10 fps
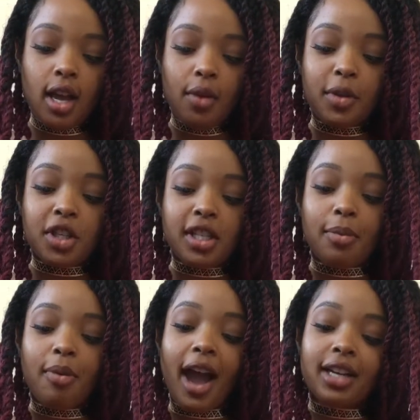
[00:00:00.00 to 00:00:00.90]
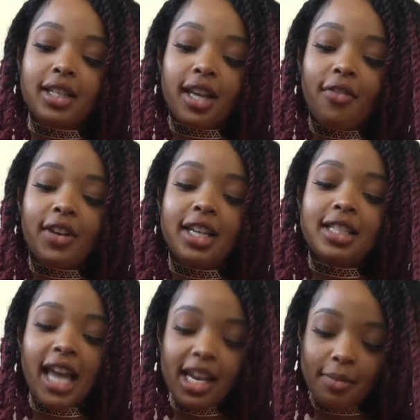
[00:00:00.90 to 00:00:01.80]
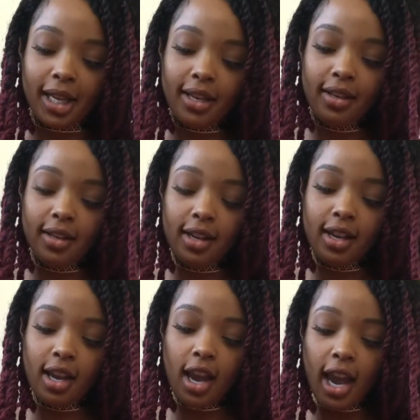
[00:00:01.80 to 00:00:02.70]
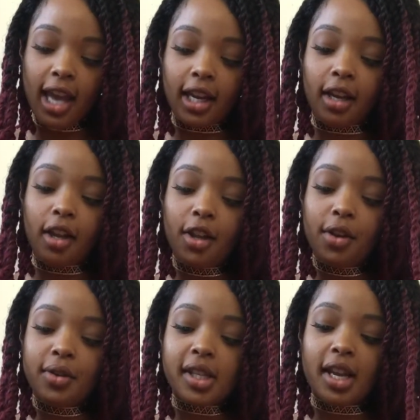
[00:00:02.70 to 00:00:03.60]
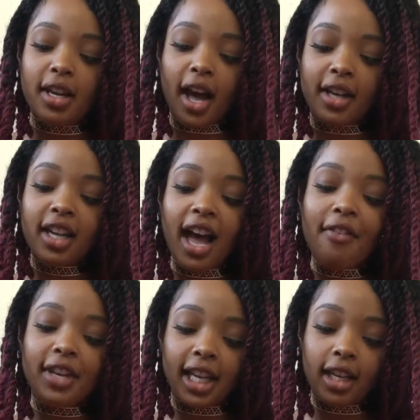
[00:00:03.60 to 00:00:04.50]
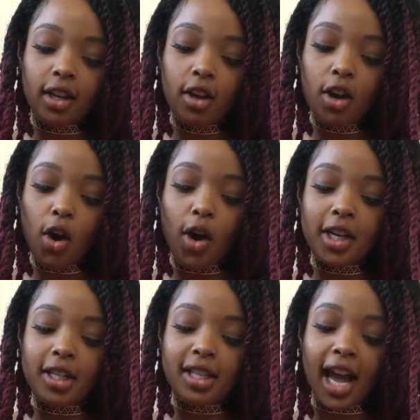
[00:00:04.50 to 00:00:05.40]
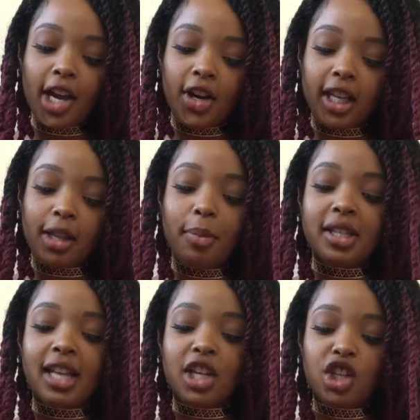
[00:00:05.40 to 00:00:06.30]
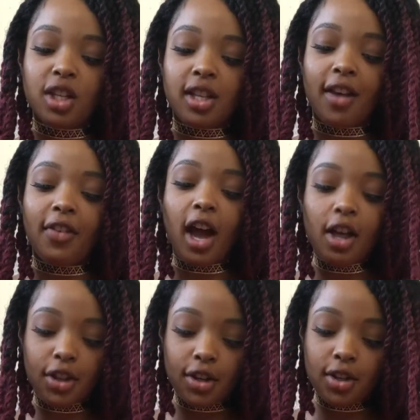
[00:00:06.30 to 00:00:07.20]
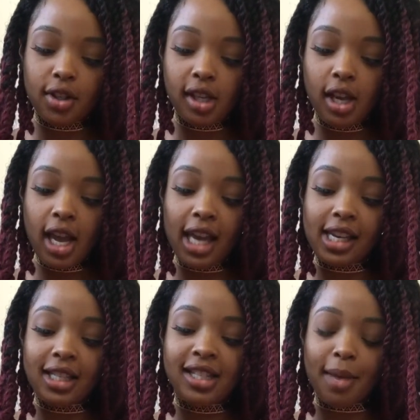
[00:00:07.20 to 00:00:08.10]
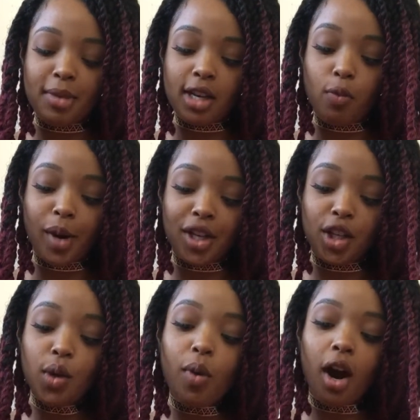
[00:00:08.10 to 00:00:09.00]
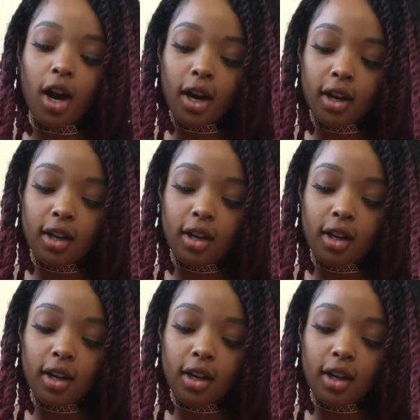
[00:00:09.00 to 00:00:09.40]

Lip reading: which is the practice of contentment. It includes non-coveting or desiring the possessions of others and accepting where you are.